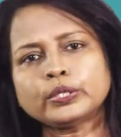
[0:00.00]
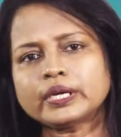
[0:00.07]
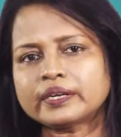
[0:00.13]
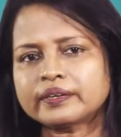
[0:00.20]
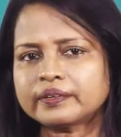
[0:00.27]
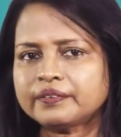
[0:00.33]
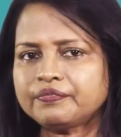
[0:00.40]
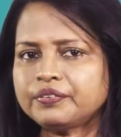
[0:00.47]

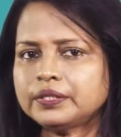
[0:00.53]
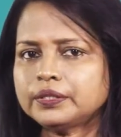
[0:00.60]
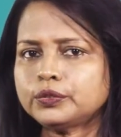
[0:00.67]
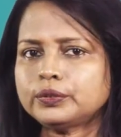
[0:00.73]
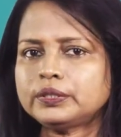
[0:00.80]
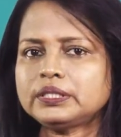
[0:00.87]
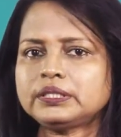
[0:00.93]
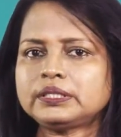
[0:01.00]
can refer
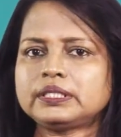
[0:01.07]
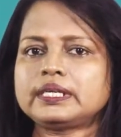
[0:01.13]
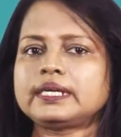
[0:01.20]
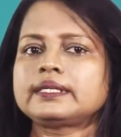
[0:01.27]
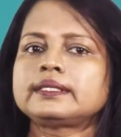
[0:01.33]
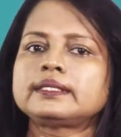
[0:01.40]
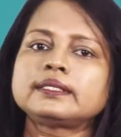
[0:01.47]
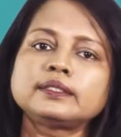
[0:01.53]
to this
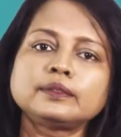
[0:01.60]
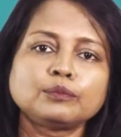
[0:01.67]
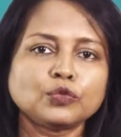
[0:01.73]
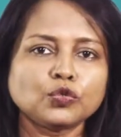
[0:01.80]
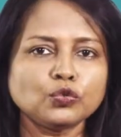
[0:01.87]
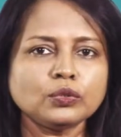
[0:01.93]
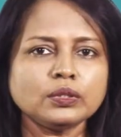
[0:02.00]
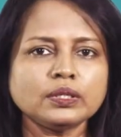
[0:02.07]
and learn
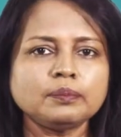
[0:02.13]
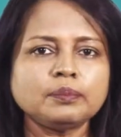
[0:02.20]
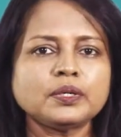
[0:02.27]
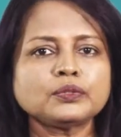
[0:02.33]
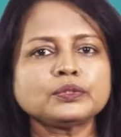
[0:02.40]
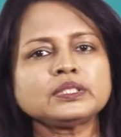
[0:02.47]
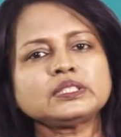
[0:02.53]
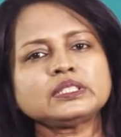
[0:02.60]
more
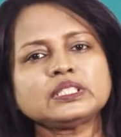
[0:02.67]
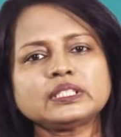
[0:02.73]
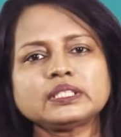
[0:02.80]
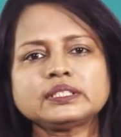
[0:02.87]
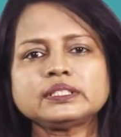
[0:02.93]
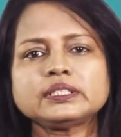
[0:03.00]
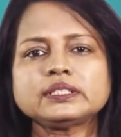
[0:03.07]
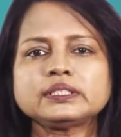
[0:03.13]
about the
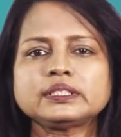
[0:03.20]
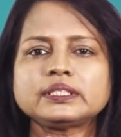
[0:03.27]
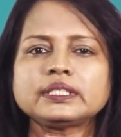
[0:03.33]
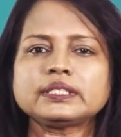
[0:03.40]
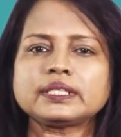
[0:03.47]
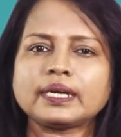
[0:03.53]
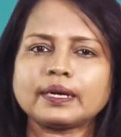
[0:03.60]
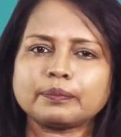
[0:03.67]
changes
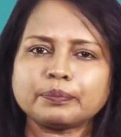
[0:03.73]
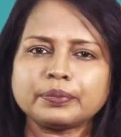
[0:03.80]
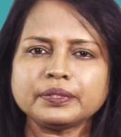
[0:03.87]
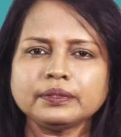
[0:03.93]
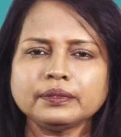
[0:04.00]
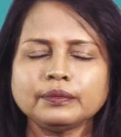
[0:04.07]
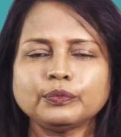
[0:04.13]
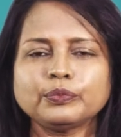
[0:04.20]
that
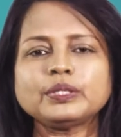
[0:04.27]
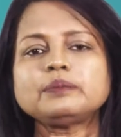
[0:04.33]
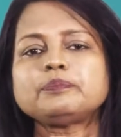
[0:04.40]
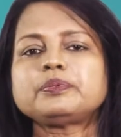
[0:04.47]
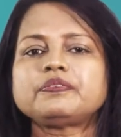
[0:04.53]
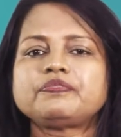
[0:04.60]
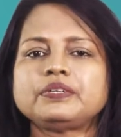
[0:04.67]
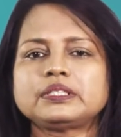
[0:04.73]
happen when
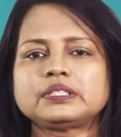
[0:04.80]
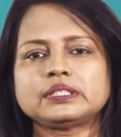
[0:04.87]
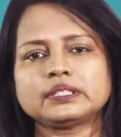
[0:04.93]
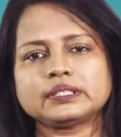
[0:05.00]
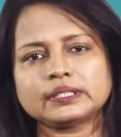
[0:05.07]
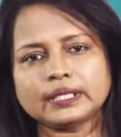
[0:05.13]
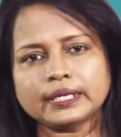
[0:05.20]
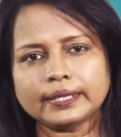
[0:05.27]

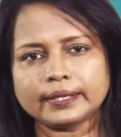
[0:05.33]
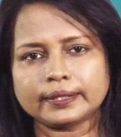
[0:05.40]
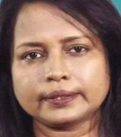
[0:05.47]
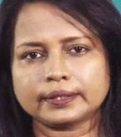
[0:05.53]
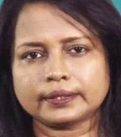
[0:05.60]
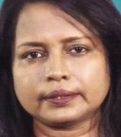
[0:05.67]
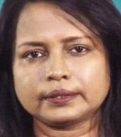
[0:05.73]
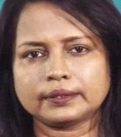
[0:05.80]
prefixes are
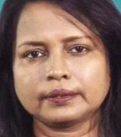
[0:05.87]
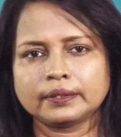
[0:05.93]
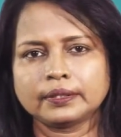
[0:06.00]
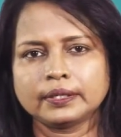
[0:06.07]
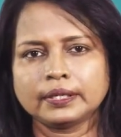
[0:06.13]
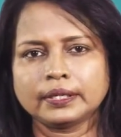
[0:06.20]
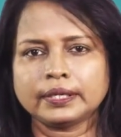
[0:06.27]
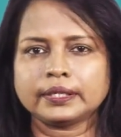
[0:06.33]
added.
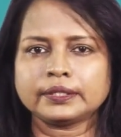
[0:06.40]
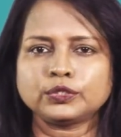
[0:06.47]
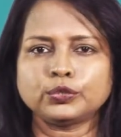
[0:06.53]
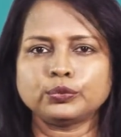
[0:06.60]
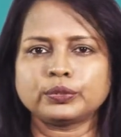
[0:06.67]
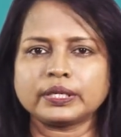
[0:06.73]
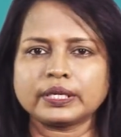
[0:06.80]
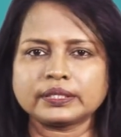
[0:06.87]
As
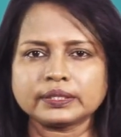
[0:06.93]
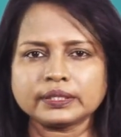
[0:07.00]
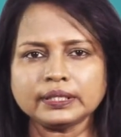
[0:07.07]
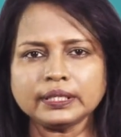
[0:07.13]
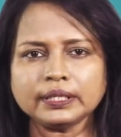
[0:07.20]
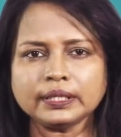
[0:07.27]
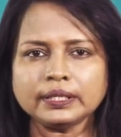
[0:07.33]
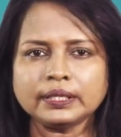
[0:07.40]
you can
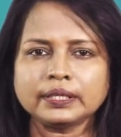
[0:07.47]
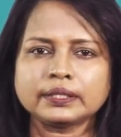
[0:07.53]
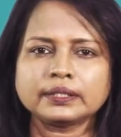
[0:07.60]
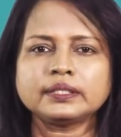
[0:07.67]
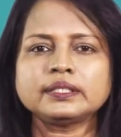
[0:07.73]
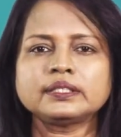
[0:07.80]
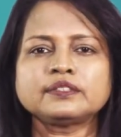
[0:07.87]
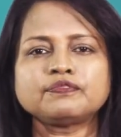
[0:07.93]
see,
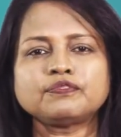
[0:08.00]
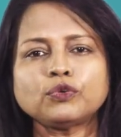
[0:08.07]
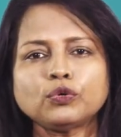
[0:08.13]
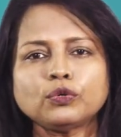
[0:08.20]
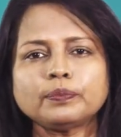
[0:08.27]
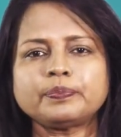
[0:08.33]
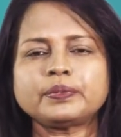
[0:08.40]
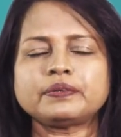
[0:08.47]
these
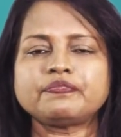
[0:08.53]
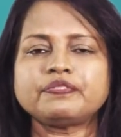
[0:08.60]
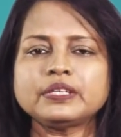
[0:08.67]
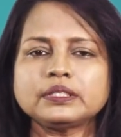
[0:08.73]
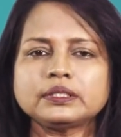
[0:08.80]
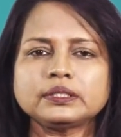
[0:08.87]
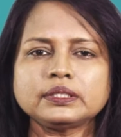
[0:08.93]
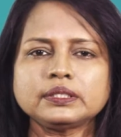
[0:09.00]
four
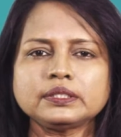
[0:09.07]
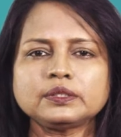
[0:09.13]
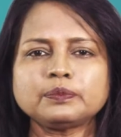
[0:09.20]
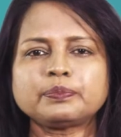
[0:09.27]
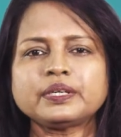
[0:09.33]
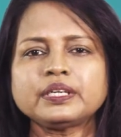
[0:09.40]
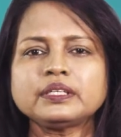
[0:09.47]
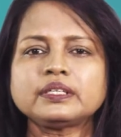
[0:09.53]
prefixes
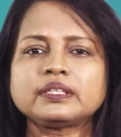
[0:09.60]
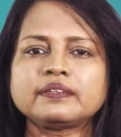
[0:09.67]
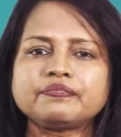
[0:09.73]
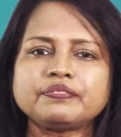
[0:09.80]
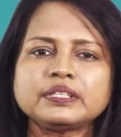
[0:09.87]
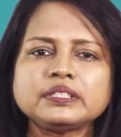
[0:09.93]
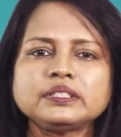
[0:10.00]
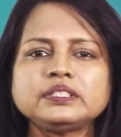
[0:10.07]
bring
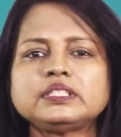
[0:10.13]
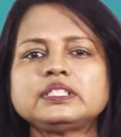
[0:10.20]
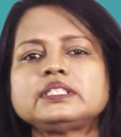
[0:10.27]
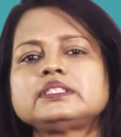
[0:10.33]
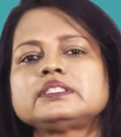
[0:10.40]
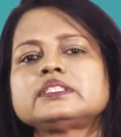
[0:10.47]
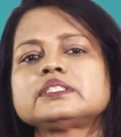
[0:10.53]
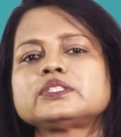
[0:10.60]
different
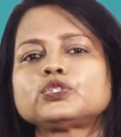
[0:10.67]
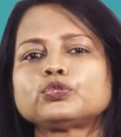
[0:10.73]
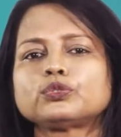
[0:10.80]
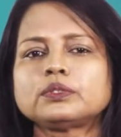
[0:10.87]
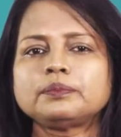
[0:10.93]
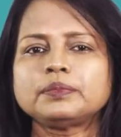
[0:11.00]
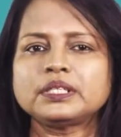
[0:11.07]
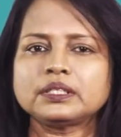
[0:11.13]
changes to
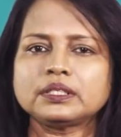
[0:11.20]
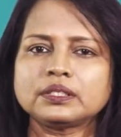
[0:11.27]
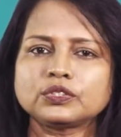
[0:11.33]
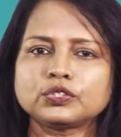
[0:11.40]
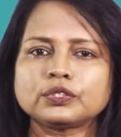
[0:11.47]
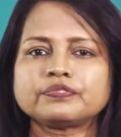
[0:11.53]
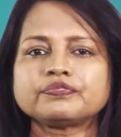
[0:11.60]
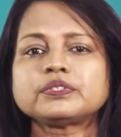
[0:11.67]
the
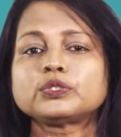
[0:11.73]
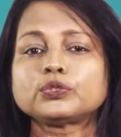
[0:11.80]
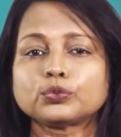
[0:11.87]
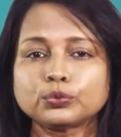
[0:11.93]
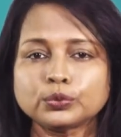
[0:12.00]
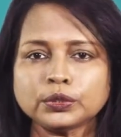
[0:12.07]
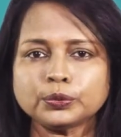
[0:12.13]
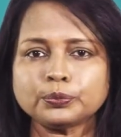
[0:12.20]
meanings of the
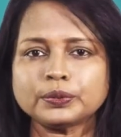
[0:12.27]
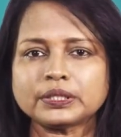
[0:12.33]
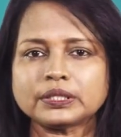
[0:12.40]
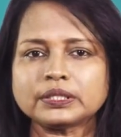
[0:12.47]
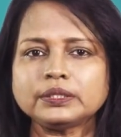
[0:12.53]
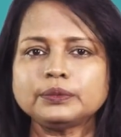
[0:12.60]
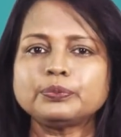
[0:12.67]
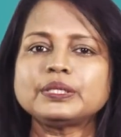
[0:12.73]
root
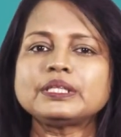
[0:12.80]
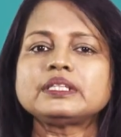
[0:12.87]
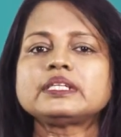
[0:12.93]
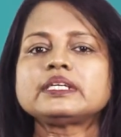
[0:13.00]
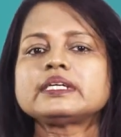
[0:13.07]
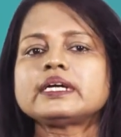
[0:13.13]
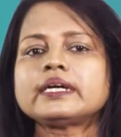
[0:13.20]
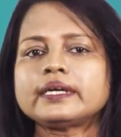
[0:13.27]
word when
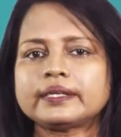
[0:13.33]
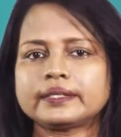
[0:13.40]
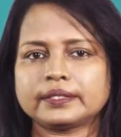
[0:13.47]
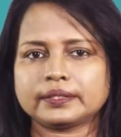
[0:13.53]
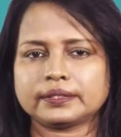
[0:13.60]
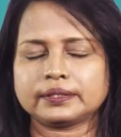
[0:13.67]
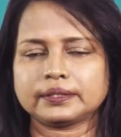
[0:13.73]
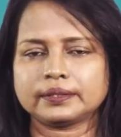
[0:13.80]
they are
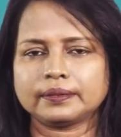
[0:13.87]
added.